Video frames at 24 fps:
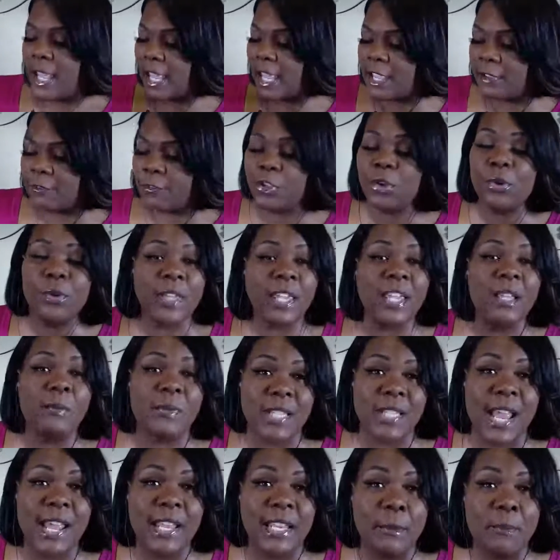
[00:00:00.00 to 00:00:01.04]
If you keep
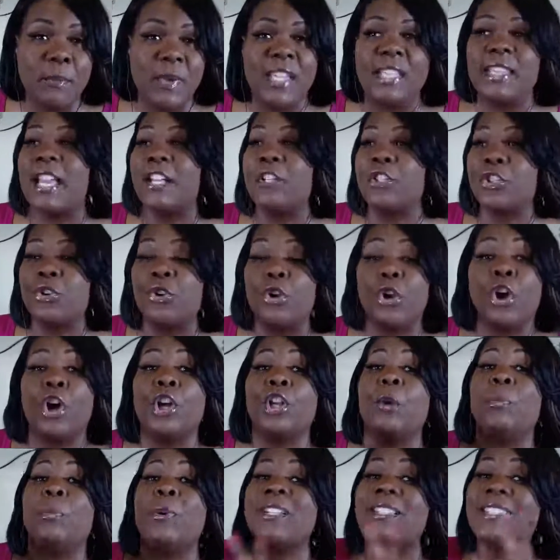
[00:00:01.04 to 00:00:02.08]
telling me that you're
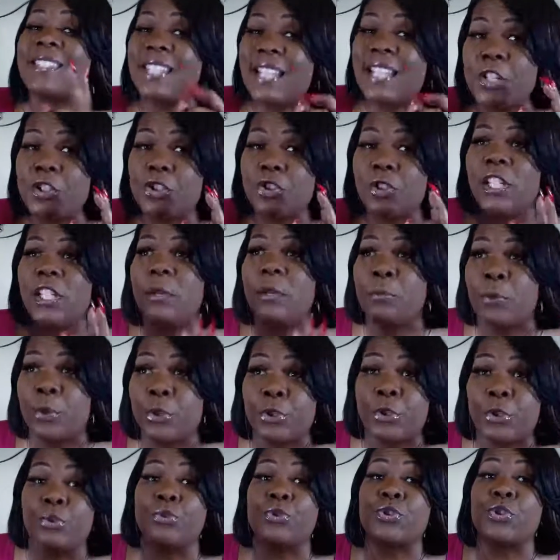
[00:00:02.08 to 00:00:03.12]
going to potentially
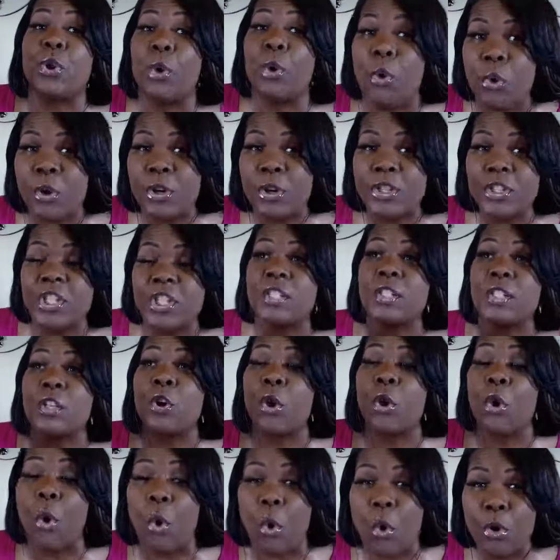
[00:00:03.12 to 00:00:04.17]
produce oranges,
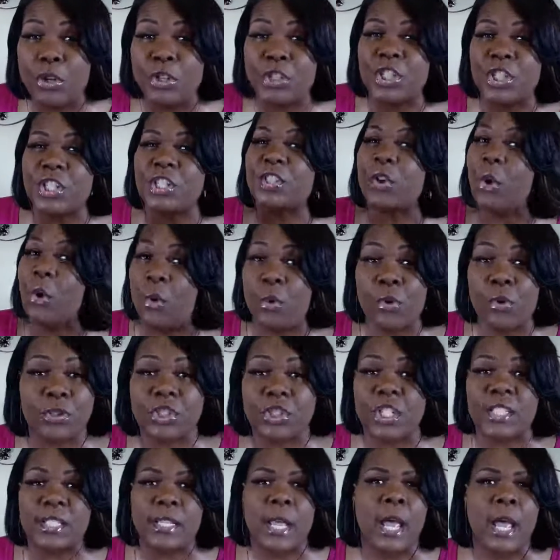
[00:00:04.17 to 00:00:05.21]
oranges,
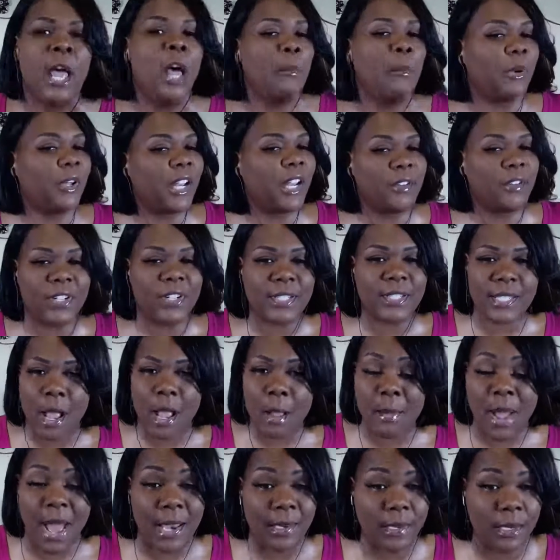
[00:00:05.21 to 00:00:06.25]
oranges, but every
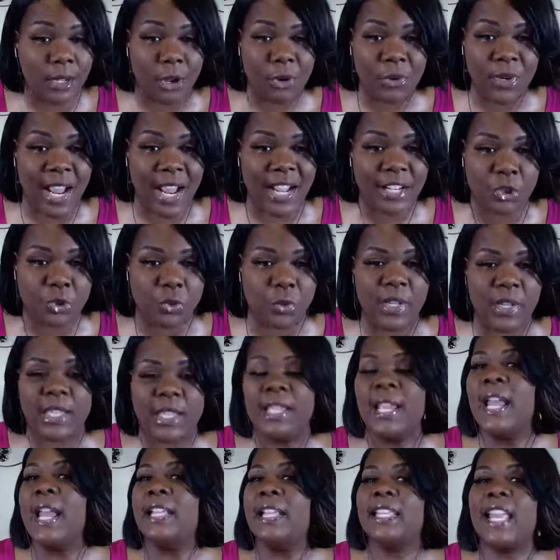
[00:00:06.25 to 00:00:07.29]
time I look on that
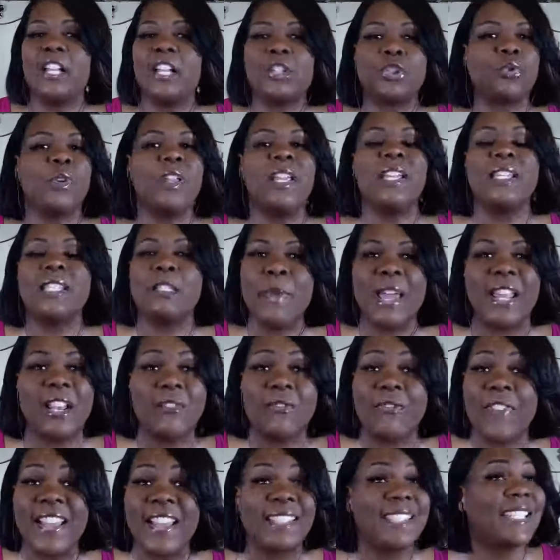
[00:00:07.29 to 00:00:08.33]
tree is
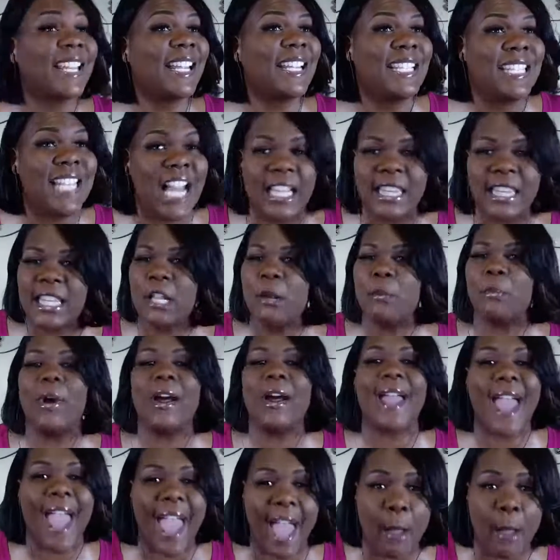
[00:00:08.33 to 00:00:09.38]
manifesting nothing
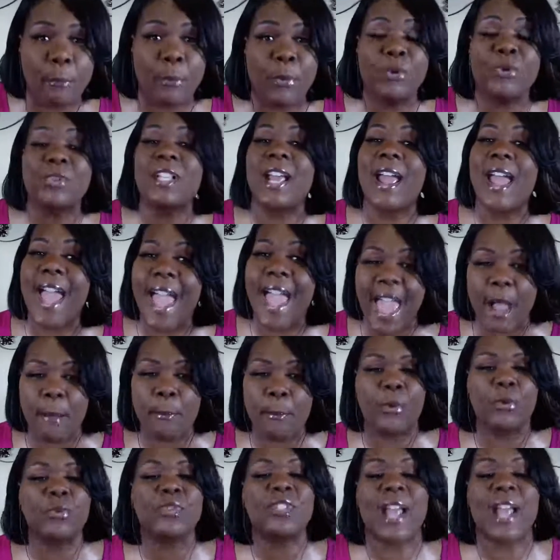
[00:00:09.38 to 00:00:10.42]
but apples,
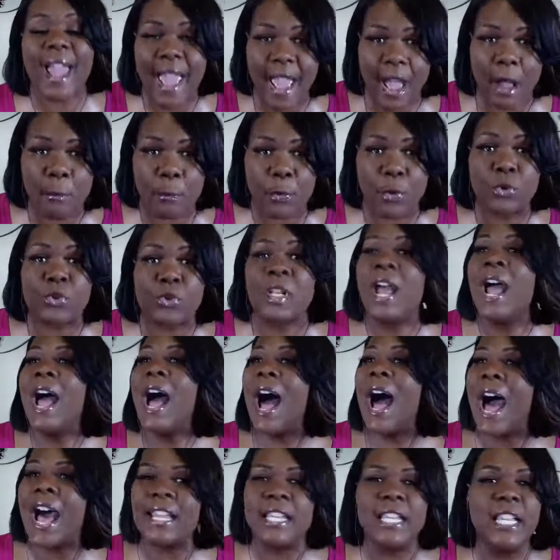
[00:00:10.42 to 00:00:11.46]
apples, apples.
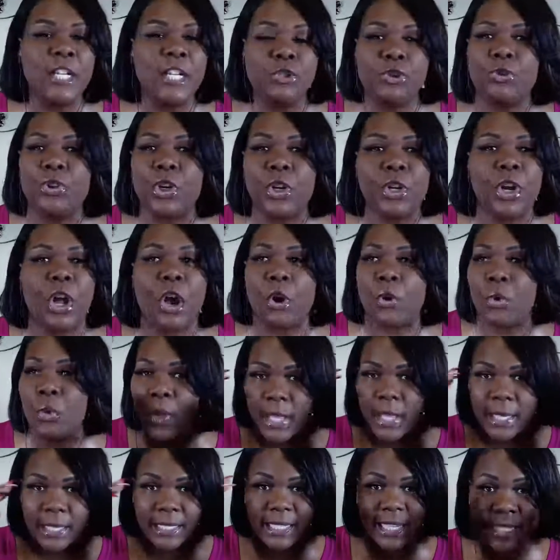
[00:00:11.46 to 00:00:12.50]
I need you to know,
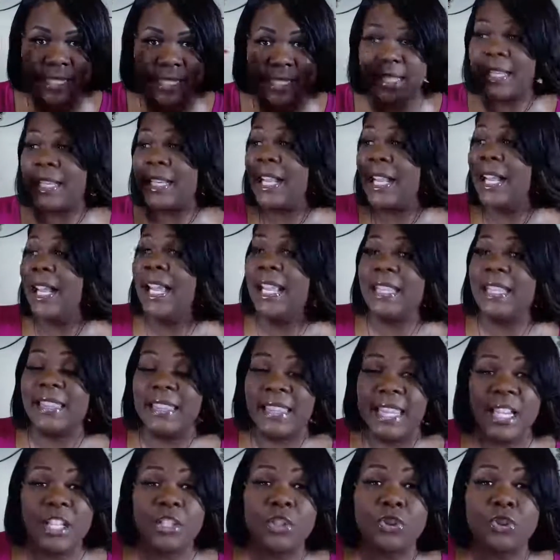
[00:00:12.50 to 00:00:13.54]
listen,
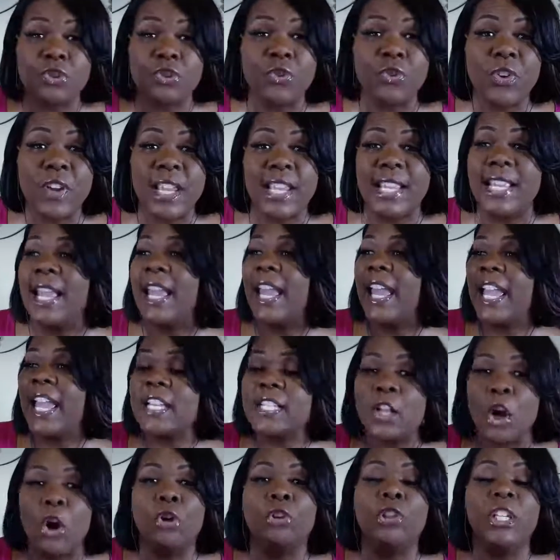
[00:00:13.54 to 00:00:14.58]
this tree
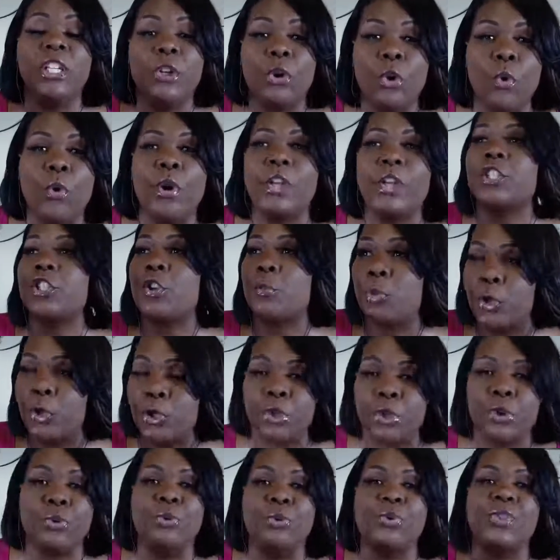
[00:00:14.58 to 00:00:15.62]
is only going to
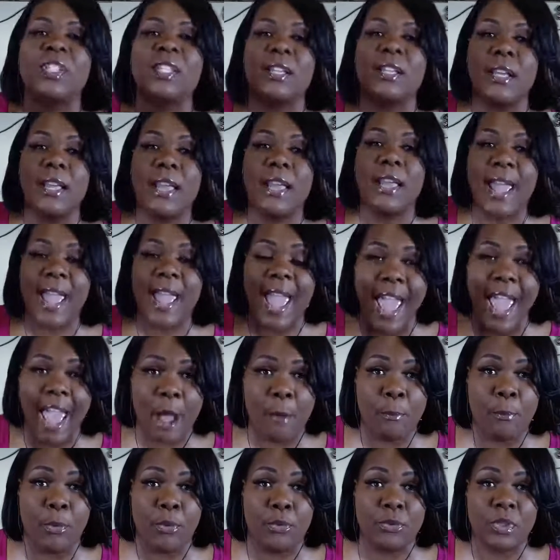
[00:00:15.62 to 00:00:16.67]
produce
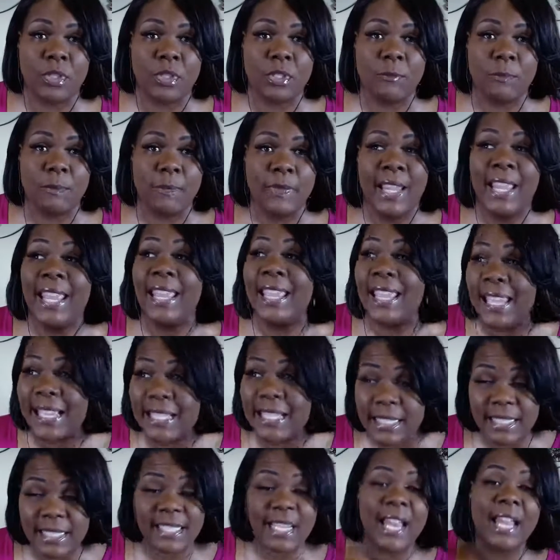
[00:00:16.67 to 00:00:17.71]
apples.
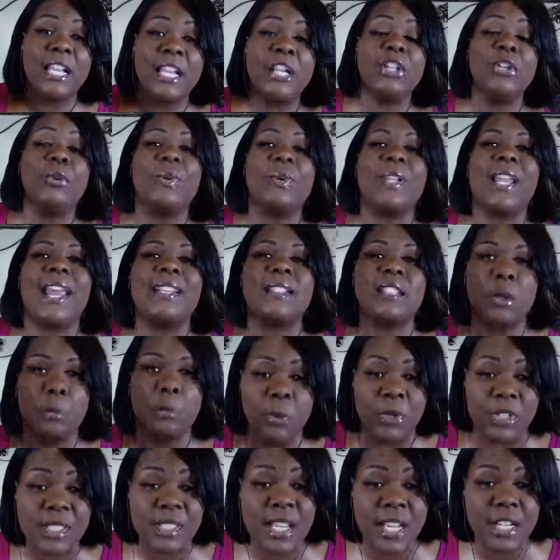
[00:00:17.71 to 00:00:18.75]
It's telling you it has the
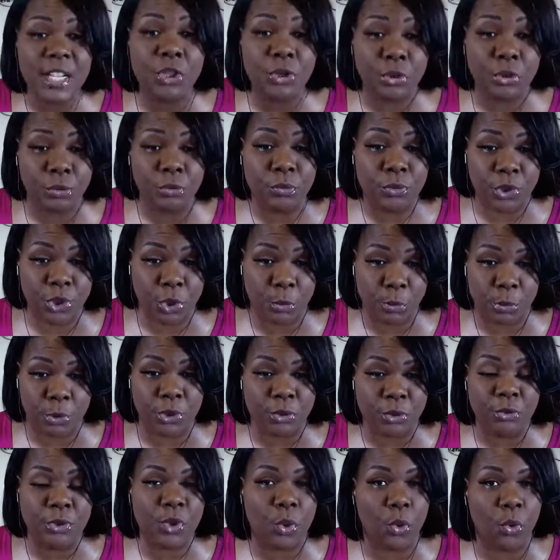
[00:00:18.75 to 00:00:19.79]
potential to
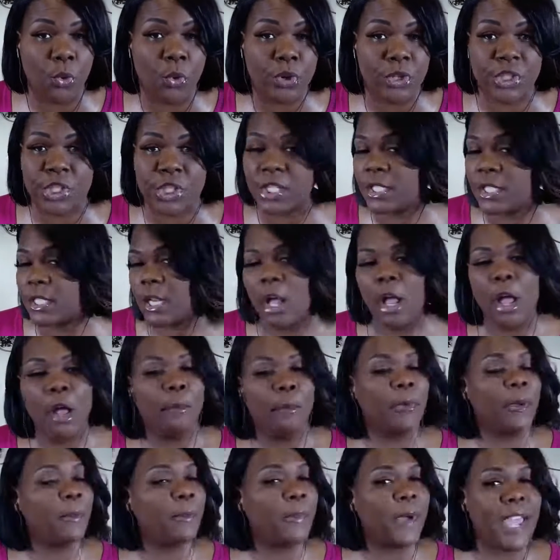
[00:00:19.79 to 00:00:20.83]
produce oranges,
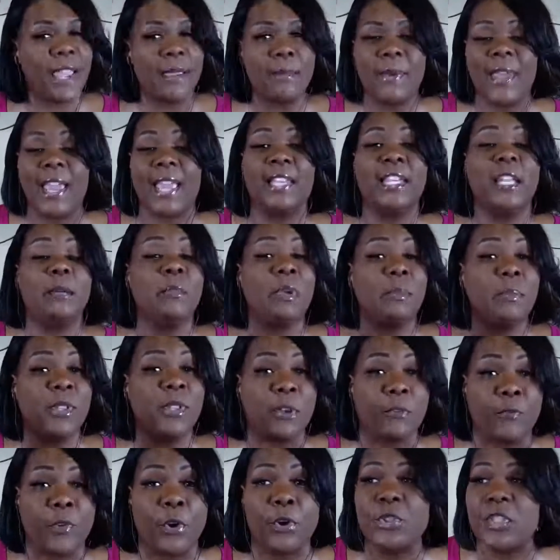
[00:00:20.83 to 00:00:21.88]
but baby, let me be
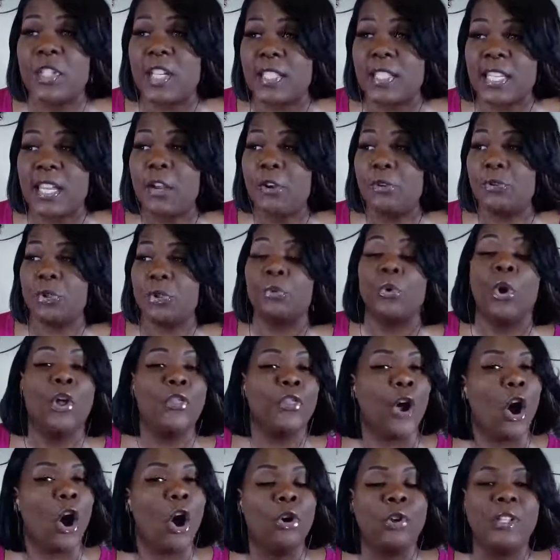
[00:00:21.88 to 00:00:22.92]
the first to tell you,
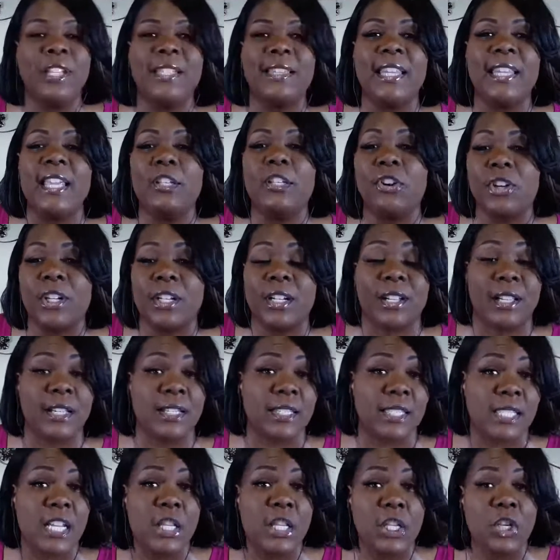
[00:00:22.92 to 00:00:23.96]
the only thing you're going to
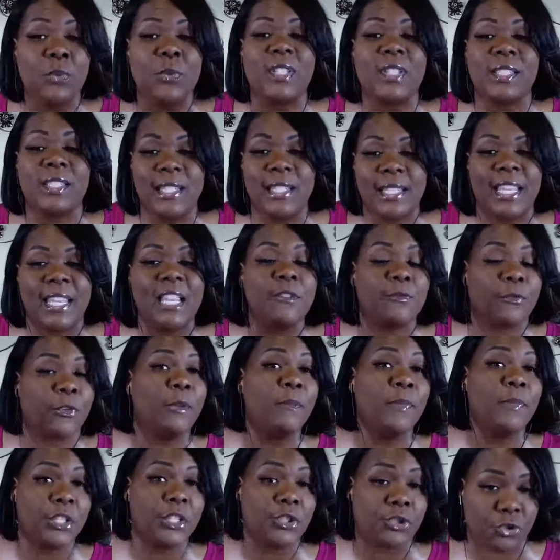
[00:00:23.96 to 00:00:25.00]
continuously get
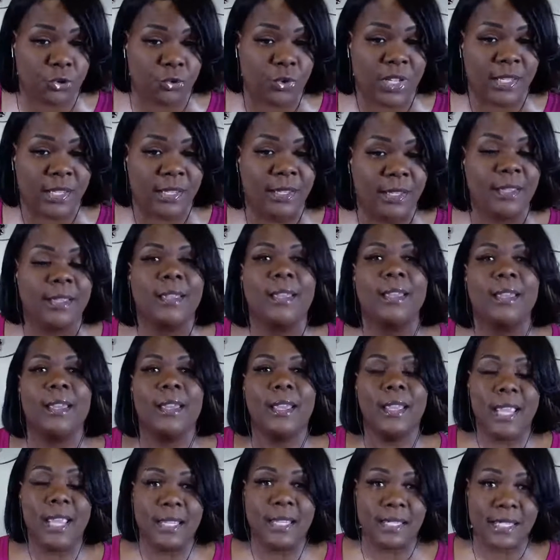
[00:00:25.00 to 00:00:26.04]
from this tree
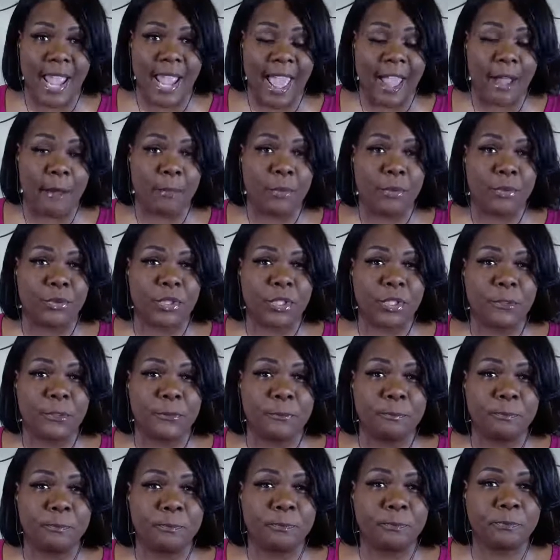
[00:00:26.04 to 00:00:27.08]
is apples.
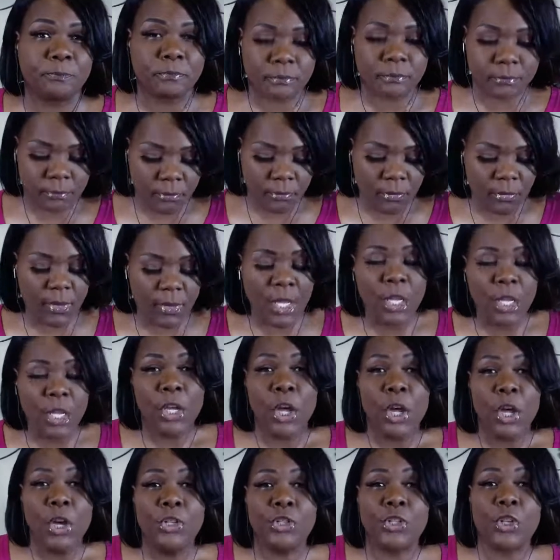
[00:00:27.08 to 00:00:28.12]

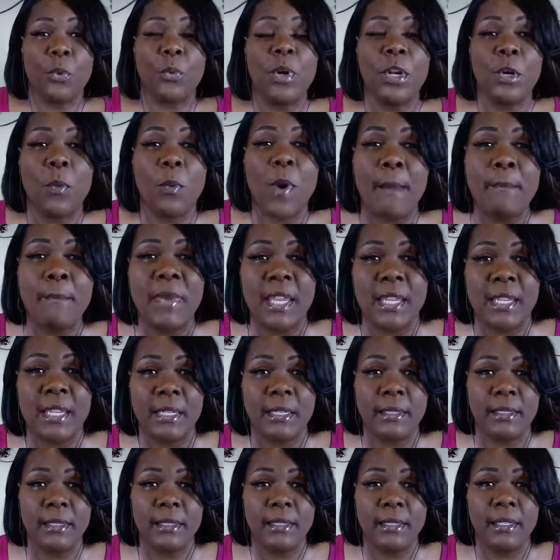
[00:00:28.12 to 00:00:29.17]
So what do I
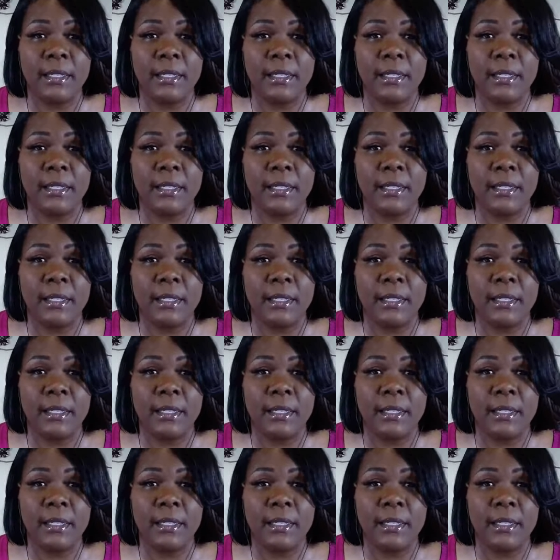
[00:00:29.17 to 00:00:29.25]
mean?